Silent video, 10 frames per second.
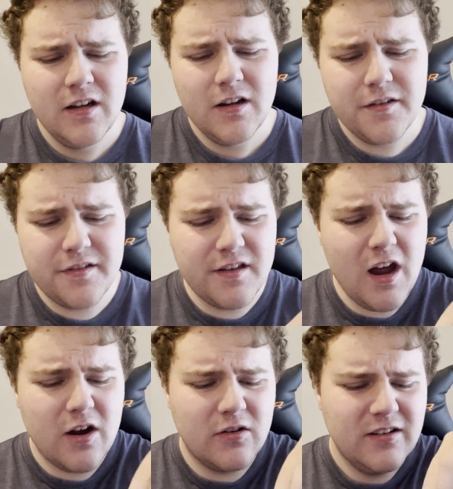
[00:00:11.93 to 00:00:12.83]

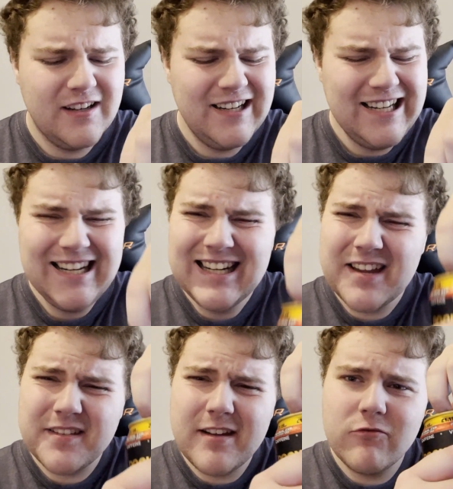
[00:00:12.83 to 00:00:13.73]
So,
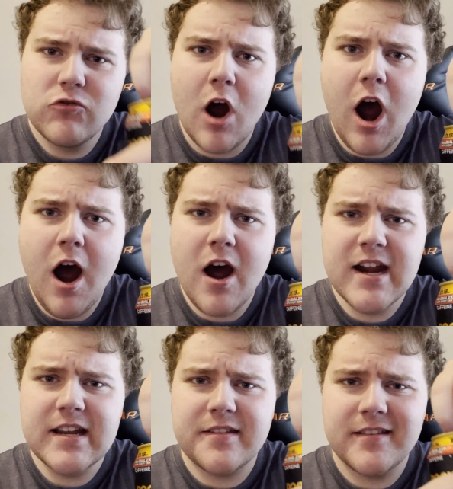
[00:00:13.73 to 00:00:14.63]
let's get
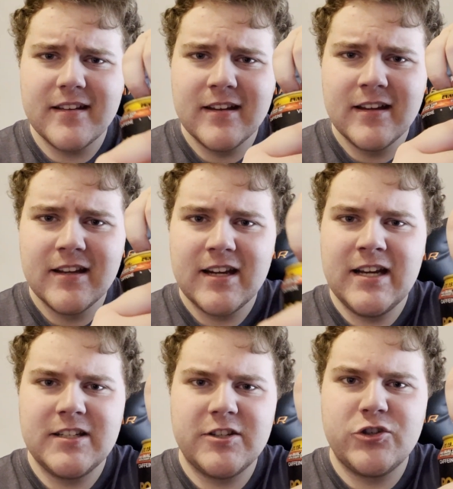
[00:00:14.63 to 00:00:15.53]
right
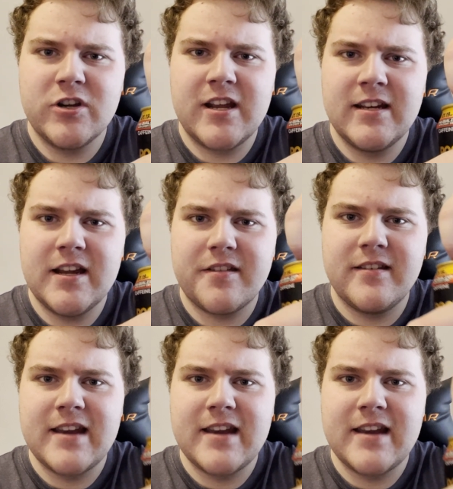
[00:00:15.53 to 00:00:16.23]
into drinking this